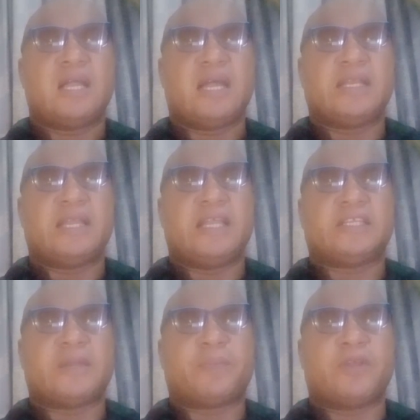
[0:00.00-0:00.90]
An
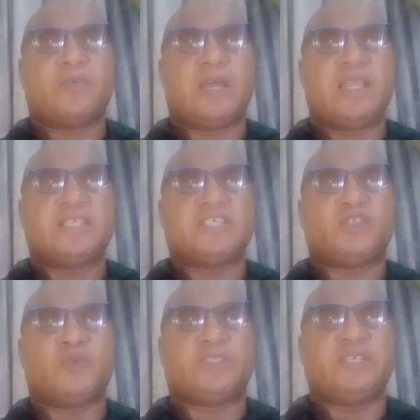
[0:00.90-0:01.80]
entrepreneur is
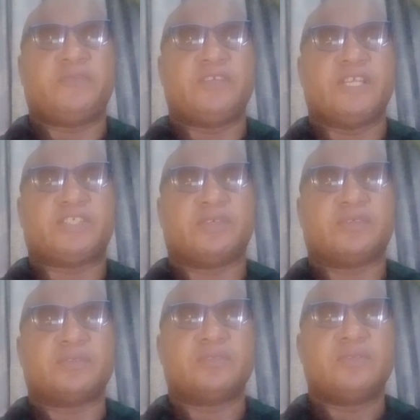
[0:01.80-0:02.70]
intuitive in
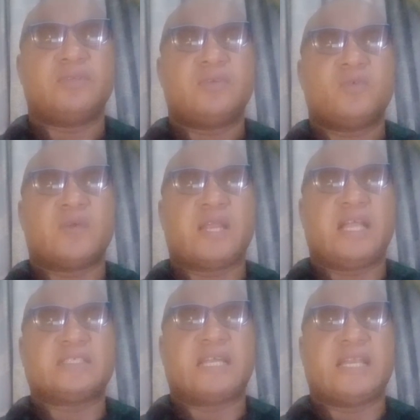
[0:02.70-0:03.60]
nature,
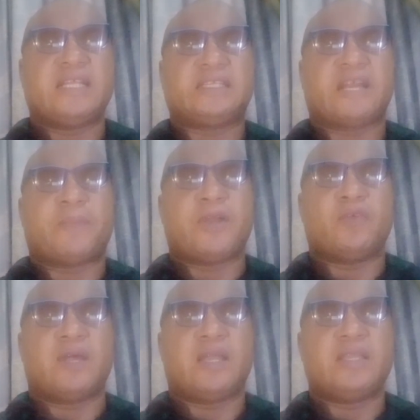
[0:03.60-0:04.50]
whereas an
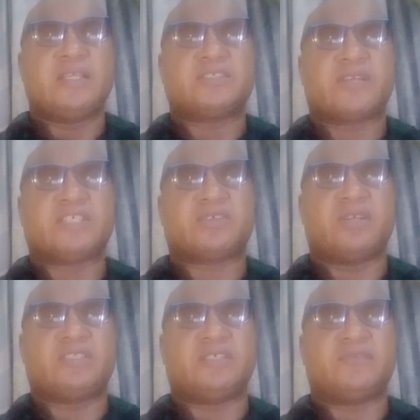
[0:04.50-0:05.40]
intrapreneur is
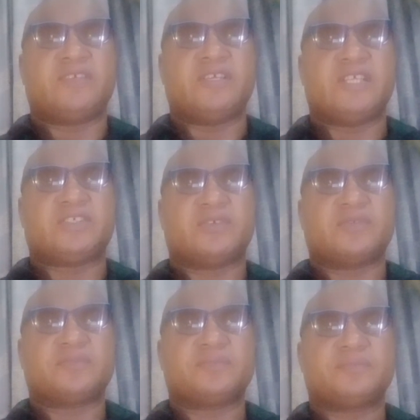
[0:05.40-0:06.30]
restorative in nature.
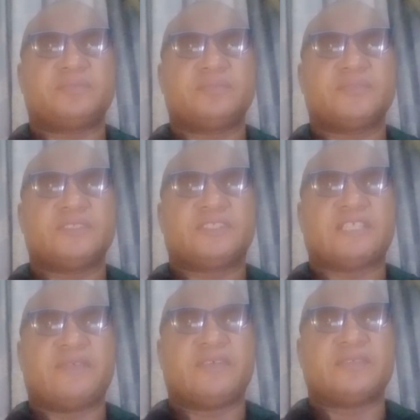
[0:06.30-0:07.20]

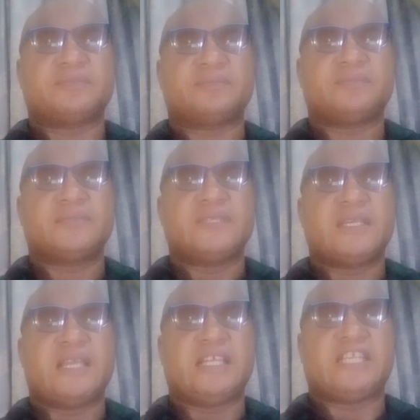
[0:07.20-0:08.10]
7.
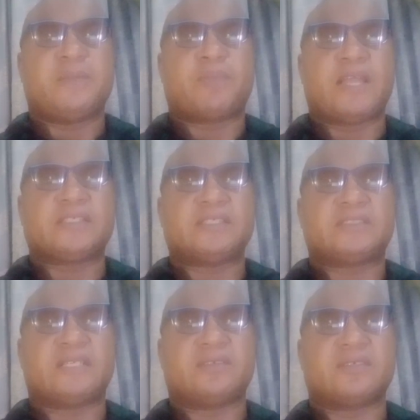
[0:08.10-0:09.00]
Enterprise
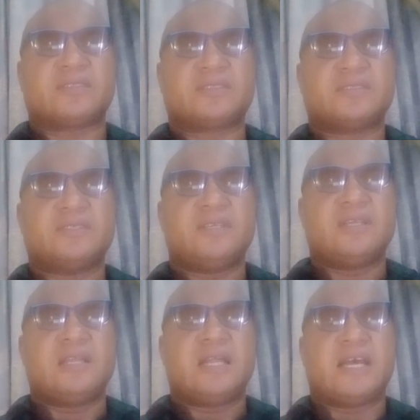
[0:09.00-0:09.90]
status.
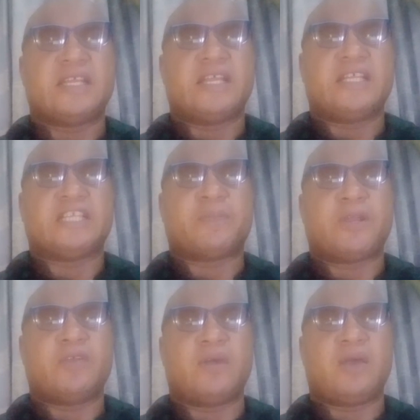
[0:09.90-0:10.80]
An
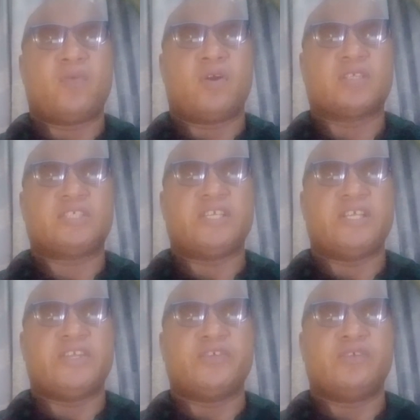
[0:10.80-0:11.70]
entrepreneur works
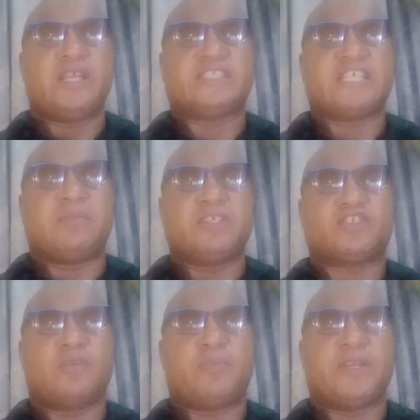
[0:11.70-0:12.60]
in a newly
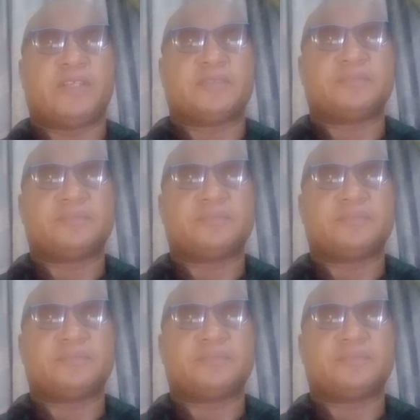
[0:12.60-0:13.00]
established company.